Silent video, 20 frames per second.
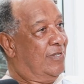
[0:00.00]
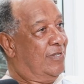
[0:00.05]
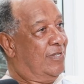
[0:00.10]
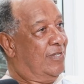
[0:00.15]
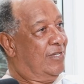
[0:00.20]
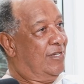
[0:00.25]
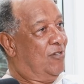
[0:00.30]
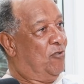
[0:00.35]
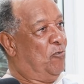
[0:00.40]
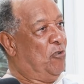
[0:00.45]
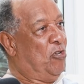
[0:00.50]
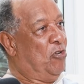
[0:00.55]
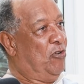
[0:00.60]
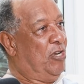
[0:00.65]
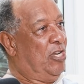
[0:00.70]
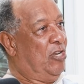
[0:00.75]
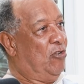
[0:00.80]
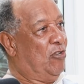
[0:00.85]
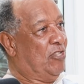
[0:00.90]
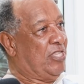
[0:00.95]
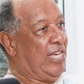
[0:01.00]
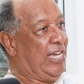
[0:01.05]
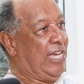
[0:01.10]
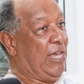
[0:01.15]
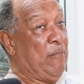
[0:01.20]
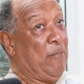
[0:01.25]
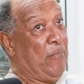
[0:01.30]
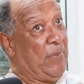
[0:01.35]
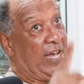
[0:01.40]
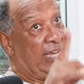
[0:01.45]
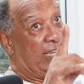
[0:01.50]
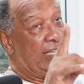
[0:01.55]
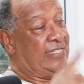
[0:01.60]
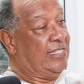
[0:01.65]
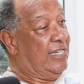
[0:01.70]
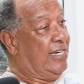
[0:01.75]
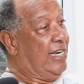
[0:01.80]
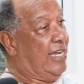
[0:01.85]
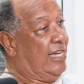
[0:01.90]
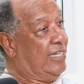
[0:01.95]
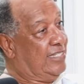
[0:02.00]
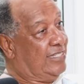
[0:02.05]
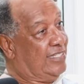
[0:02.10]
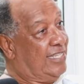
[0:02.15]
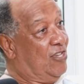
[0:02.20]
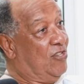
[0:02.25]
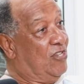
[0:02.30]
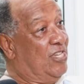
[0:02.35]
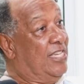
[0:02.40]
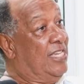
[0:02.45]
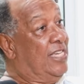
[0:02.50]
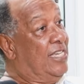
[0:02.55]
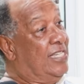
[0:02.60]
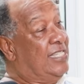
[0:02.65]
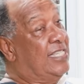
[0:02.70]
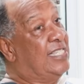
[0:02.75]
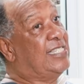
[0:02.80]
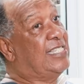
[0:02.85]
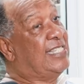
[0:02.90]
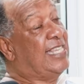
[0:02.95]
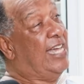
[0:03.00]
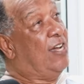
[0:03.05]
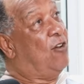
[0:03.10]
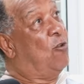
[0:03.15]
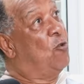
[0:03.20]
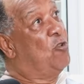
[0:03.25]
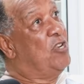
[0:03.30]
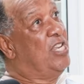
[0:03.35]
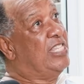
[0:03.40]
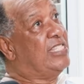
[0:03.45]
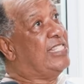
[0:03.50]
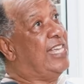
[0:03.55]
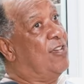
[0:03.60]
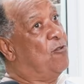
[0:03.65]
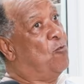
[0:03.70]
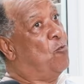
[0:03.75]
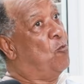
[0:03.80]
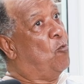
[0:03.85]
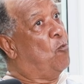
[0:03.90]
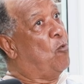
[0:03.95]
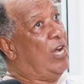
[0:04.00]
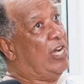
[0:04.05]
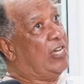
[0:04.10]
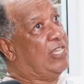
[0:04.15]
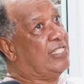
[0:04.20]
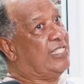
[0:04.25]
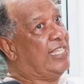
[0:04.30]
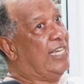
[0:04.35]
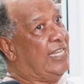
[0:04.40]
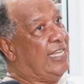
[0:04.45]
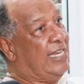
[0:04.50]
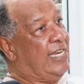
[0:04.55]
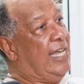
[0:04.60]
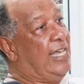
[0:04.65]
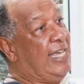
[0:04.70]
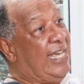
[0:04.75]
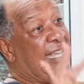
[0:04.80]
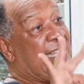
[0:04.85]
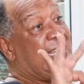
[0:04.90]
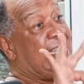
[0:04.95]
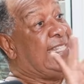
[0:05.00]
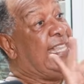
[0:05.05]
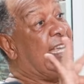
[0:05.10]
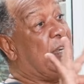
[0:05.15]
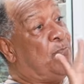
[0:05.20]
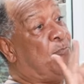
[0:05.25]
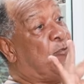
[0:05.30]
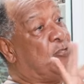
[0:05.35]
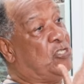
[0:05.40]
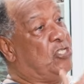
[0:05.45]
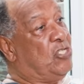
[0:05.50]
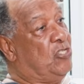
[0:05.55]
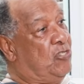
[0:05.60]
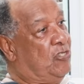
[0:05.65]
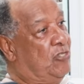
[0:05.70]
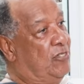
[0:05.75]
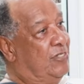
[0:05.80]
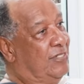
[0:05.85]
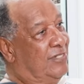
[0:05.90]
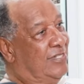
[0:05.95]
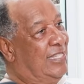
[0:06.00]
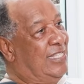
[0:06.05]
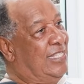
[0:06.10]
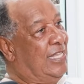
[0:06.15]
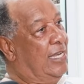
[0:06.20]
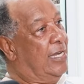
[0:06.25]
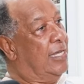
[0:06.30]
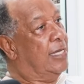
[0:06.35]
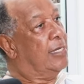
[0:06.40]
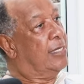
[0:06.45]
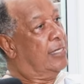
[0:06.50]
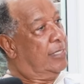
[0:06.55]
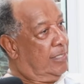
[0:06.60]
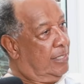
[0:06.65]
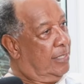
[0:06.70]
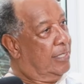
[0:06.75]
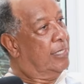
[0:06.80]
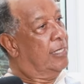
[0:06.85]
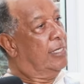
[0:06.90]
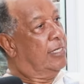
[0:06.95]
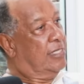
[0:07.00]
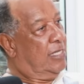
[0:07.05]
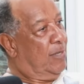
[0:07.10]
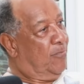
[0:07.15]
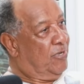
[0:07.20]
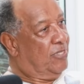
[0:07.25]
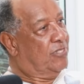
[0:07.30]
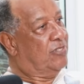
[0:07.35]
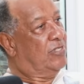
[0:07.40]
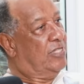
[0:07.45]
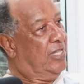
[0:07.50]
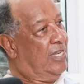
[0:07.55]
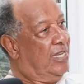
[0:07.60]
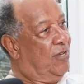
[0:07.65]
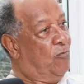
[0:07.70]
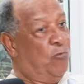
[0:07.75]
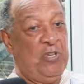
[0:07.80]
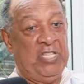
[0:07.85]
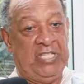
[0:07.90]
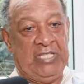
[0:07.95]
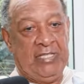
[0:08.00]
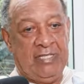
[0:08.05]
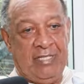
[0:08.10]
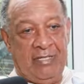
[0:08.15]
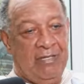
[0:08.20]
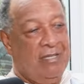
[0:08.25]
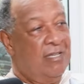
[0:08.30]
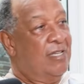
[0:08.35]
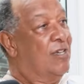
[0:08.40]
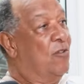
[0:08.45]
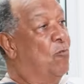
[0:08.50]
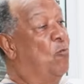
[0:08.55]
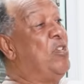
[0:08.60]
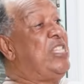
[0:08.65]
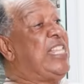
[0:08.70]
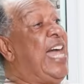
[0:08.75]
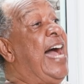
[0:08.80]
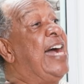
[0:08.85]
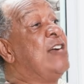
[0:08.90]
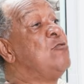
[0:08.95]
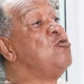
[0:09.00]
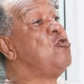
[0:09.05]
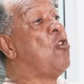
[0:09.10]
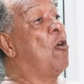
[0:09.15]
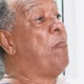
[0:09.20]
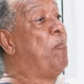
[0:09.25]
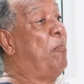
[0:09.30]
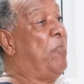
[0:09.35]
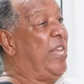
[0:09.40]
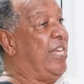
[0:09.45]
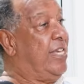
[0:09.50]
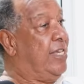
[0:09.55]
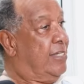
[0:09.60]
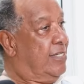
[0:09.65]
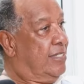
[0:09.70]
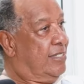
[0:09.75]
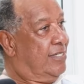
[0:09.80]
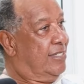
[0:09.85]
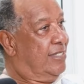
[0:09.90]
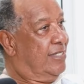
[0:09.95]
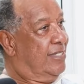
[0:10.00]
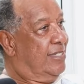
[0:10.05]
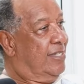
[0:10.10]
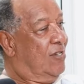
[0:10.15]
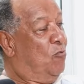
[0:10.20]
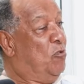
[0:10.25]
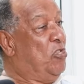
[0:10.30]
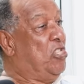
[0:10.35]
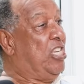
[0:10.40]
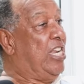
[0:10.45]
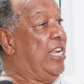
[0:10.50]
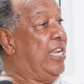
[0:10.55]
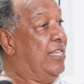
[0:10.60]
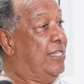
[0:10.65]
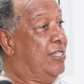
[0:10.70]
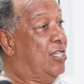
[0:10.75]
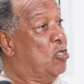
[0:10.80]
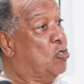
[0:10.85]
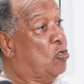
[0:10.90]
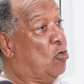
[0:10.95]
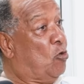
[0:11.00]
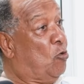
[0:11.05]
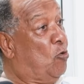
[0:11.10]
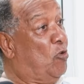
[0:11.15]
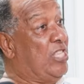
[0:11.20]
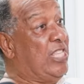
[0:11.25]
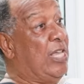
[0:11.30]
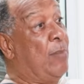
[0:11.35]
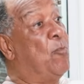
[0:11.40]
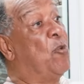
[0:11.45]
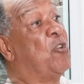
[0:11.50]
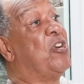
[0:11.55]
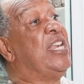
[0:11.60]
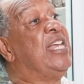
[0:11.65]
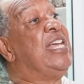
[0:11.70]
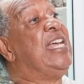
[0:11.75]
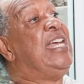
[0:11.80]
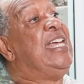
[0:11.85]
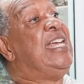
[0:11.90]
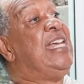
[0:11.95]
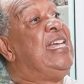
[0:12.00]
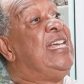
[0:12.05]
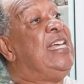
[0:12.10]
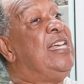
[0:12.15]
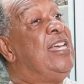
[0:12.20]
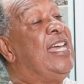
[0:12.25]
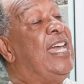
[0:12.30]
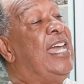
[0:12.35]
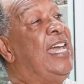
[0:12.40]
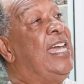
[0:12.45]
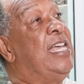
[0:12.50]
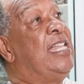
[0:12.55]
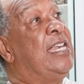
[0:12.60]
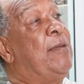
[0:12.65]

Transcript: Yeah. We only lost against Pirates and Rand State. This is the only time Huaca started right in third position. In third position, yeah. Third position in the league. With, that was the best. With unknown players. Yeah. We trained in 6 o'clock in the morning. hard-working players.